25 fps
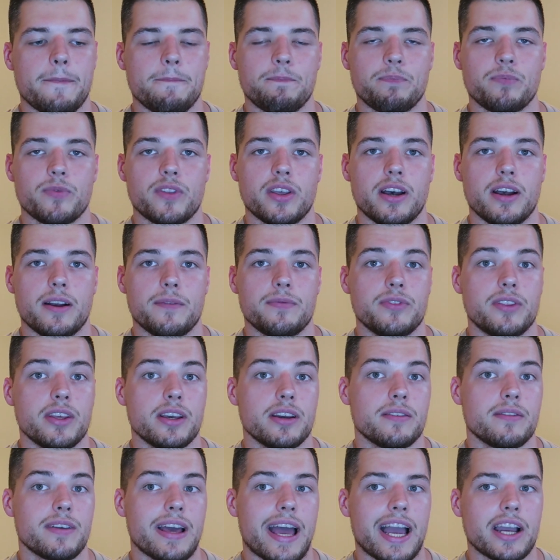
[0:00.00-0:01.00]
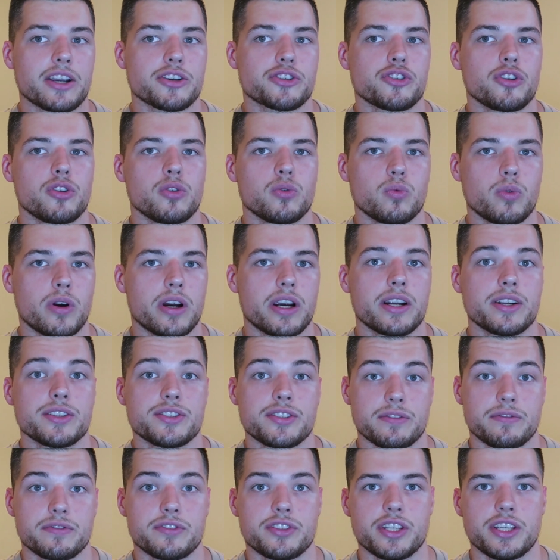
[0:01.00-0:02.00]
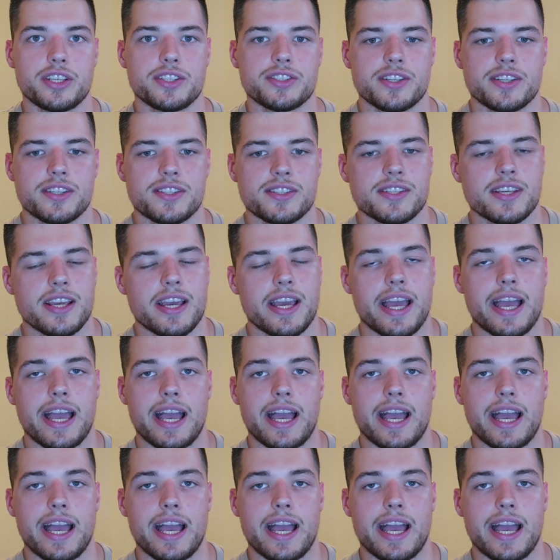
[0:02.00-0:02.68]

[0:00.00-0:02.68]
the actual words of Jesus.